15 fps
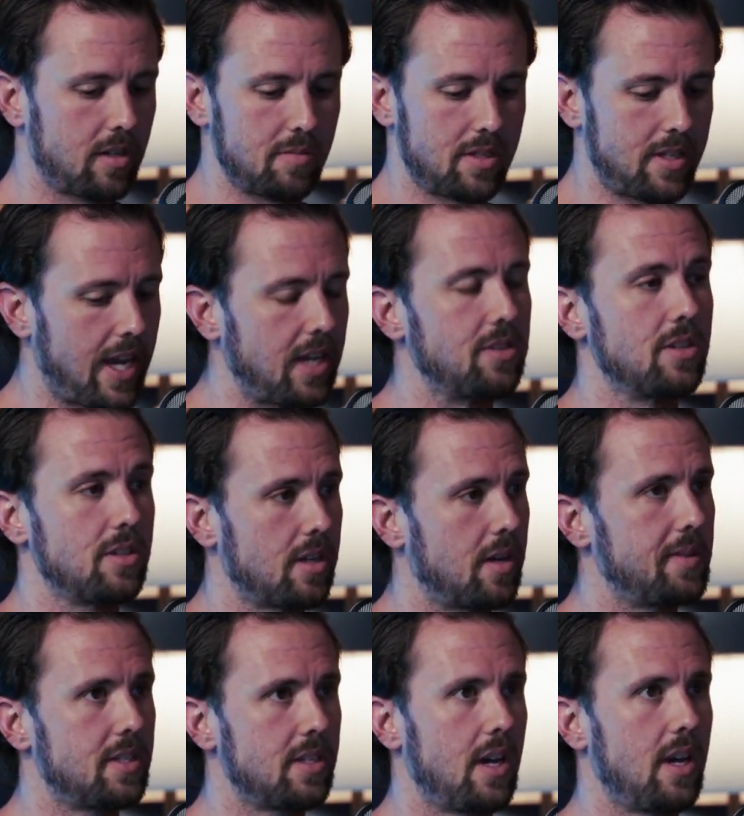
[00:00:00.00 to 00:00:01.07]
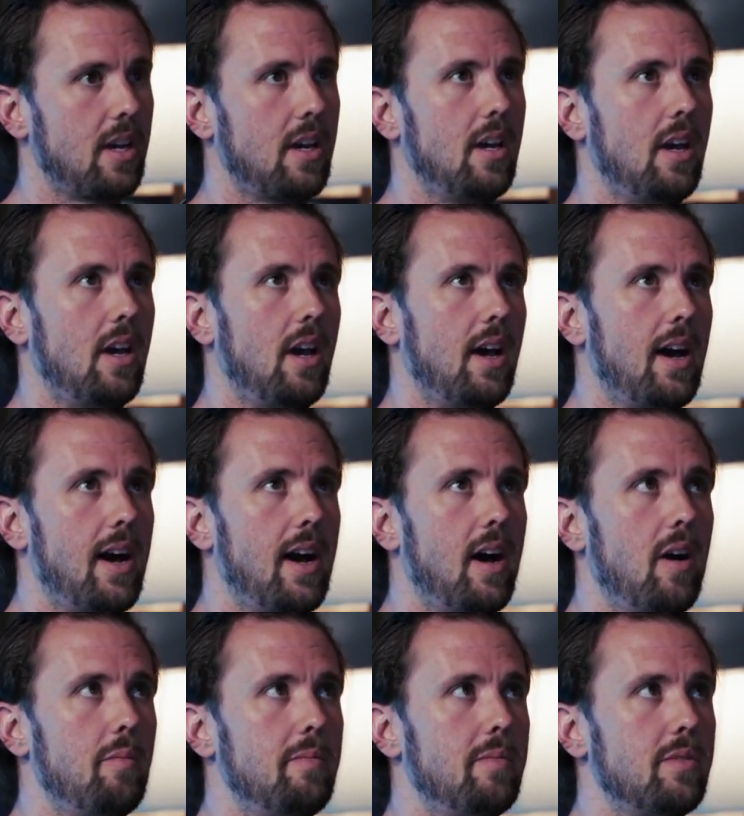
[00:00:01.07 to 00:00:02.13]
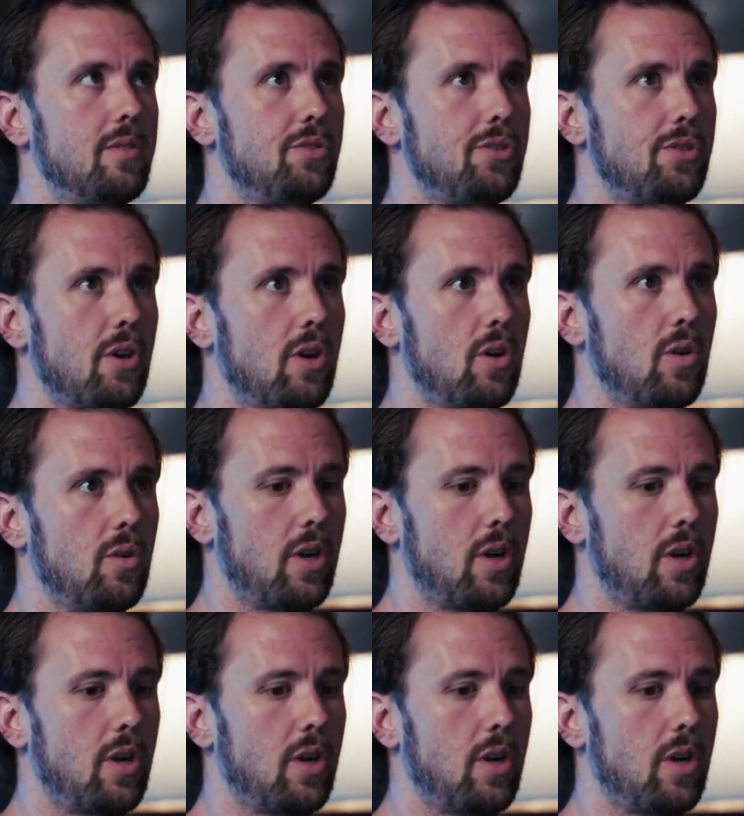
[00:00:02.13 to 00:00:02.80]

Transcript: It was dangerous, I would say. So,